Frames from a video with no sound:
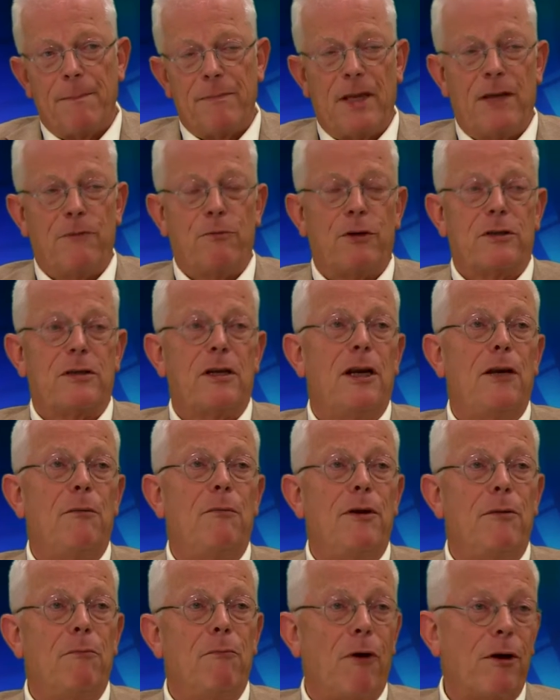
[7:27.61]
That was a little
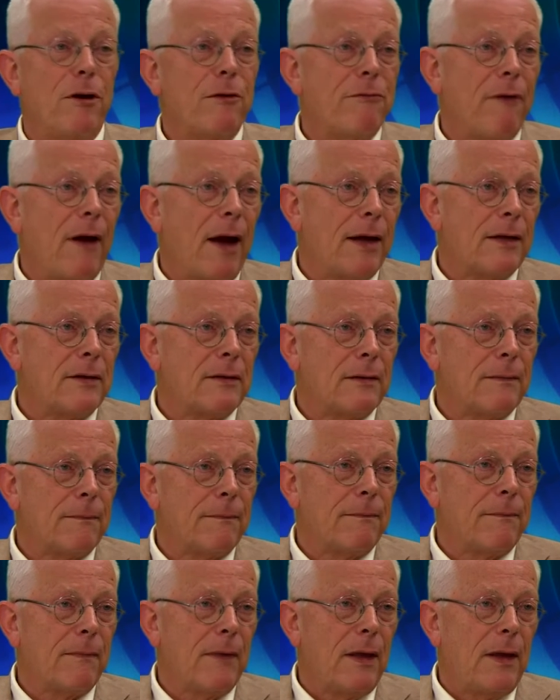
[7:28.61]
bit modified,
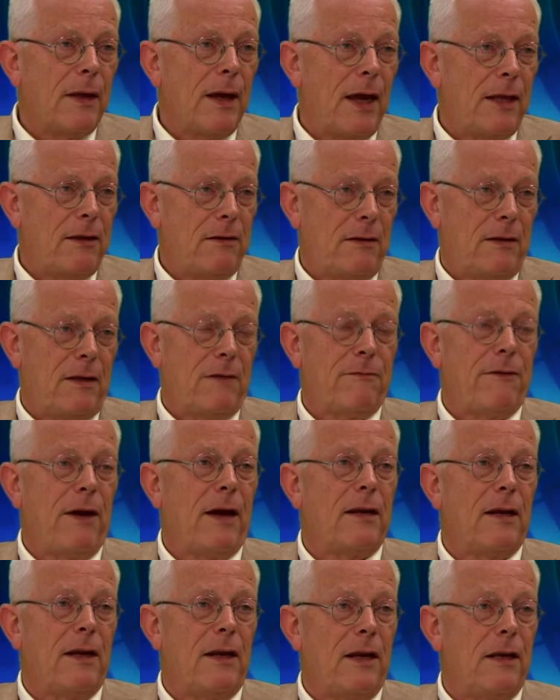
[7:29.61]
and
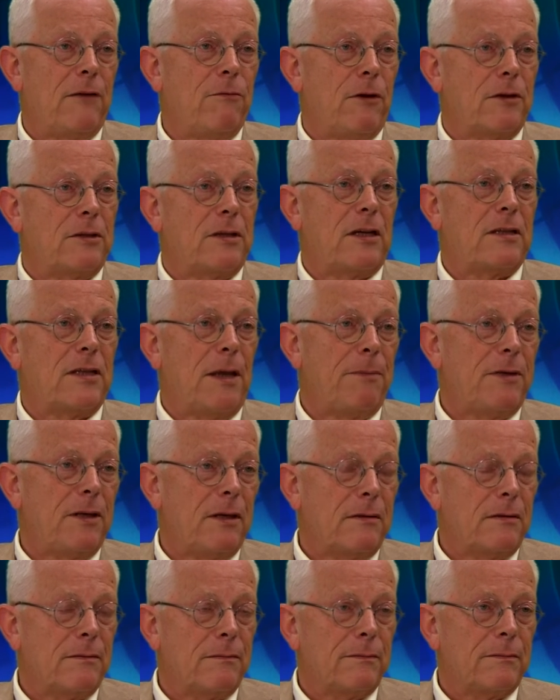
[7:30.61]
finally it was
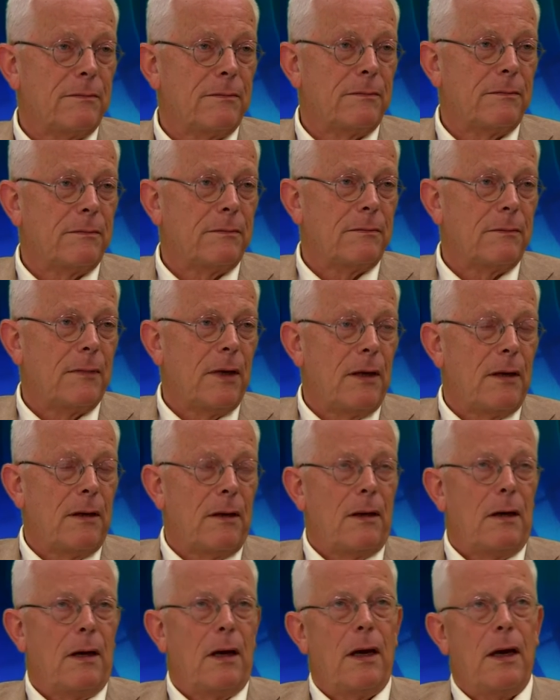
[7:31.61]
accepted.
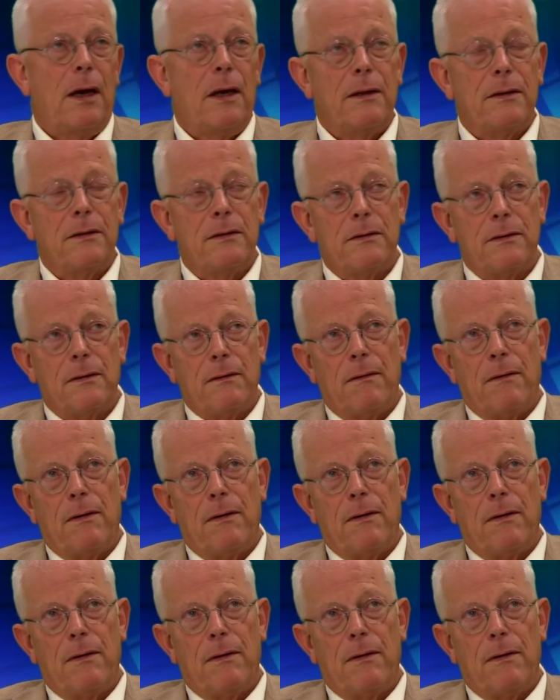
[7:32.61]
And